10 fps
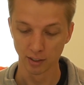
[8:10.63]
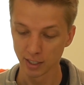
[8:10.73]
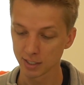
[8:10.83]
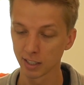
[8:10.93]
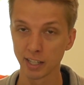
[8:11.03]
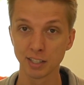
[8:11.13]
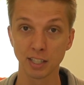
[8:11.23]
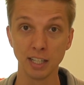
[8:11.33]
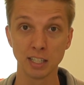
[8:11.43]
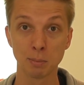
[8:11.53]
This lens
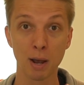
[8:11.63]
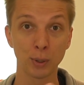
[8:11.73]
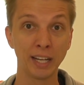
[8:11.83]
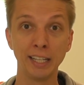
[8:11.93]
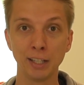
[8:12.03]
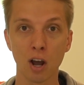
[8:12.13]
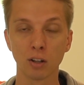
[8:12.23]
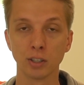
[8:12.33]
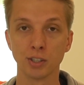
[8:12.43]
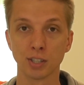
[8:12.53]
is about
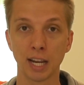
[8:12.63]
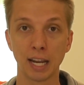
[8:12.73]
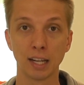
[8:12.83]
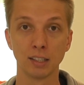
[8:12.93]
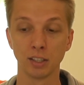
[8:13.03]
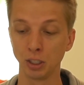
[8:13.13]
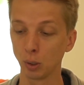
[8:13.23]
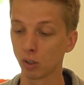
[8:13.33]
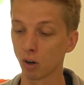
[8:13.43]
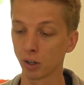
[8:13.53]
$80, and
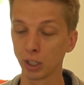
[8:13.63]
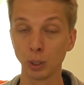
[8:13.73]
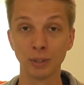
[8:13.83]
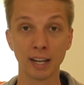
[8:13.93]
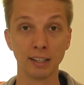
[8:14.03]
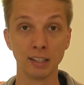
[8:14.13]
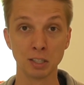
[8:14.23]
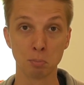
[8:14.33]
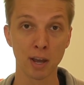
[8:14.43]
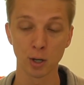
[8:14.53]
you can argue that it
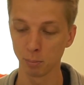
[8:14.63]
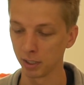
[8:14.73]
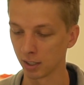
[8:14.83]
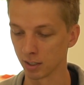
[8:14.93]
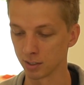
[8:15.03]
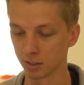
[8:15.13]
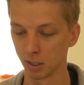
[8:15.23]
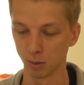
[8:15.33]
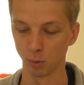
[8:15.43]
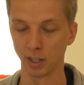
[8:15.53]
is better because,
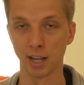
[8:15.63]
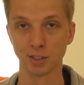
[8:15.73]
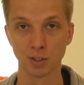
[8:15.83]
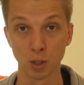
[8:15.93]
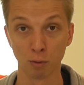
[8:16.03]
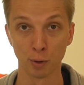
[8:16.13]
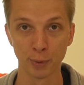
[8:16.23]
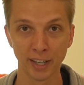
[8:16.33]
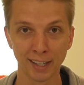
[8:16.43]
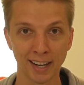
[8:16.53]
well, it has a silver
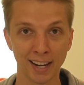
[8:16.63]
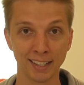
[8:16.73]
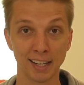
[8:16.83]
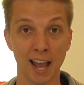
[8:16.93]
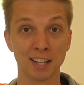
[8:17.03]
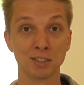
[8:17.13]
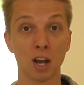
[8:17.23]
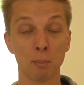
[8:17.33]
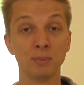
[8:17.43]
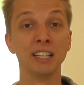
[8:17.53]
ring and it has
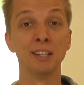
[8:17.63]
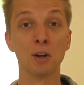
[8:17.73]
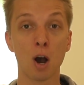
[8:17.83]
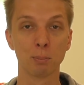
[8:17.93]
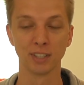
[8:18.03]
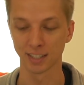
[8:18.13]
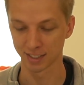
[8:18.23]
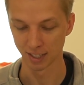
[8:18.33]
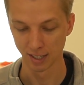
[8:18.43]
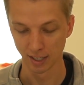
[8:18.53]
updated
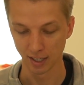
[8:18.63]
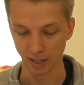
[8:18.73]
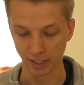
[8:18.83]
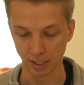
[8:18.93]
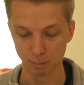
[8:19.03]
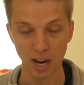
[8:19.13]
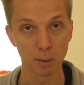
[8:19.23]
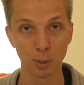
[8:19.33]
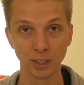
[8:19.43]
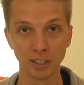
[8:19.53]
optics. In my
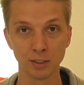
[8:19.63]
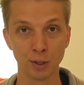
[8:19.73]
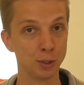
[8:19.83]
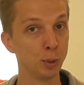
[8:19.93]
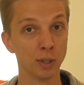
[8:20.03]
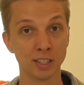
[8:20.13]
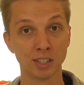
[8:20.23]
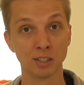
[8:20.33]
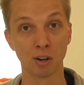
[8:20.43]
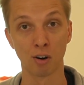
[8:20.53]
opinion, the two
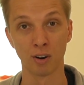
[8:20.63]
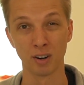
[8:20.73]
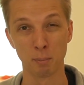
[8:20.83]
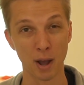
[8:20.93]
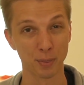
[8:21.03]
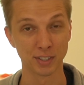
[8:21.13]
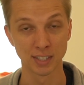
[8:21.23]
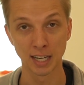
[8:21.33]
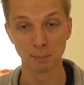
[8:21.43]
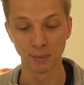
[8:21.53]
lenses are about the
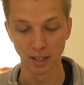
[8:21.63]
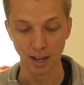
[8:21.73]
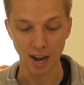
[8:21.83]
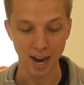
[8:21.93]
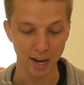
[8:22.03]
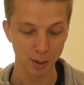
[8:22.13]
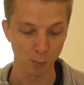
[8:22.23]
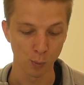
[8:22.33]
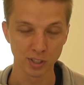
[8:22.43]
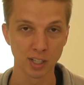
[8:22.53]
same. I
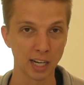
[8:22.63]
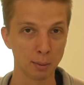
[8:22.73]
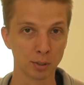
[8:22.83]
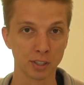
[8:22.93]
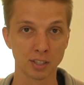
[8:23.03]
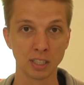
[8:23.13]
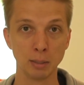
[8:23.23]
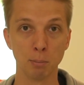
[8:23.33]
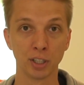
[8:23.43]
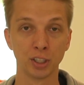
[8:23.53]
wasn't able to
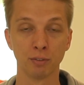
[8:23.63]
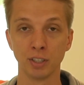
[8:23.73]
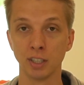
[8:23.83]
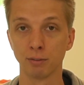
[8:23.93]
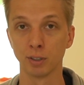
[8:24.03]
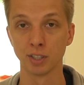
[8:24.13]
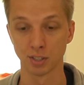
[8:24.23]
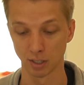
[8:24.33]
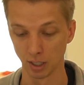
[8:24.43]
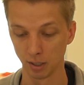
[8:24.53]
see much of a
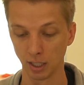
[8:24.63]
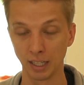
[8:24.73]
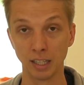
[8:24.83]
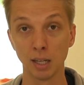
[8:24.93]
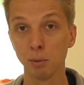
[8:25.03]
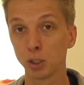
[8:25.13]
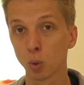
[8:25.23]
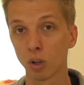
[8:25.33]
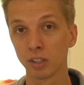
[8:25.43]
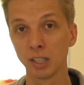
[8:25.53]
difference in
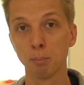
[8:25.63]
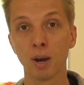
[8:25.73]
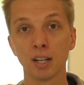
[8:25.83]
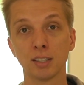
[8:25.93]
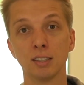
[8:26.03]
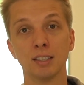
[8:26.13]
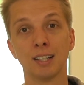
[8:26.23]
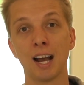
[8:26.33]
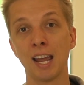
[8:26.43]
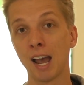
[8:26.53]
image quality, but
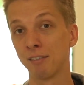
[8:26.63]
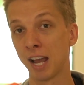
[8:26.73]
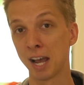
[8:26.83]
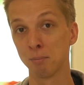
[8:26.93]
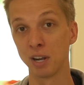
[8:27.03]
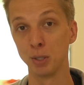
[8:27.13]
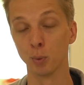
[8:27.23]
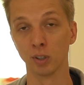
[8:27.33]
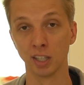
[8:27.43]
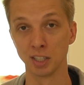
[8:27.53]
I haven't had my
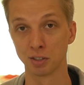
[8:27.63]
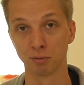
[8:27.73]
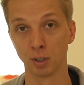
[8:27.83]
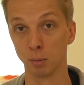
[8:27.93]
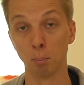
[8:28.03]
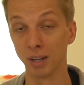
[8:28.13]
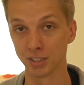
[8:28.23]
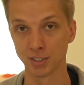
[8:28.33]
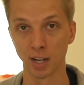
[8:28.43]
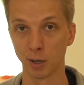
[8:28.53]
newer lens for
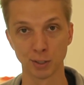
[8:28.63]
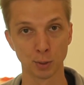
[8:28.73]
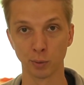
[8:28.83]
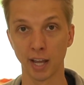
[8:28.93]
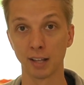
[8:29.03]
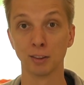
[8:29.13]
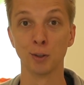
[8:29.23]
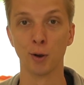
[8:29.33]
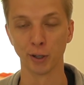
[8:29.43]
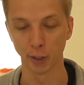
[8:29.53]
months now. I sold that
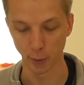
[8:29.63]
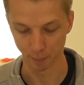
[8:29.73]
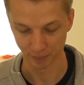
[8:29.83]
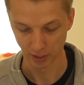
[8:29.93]
long ago.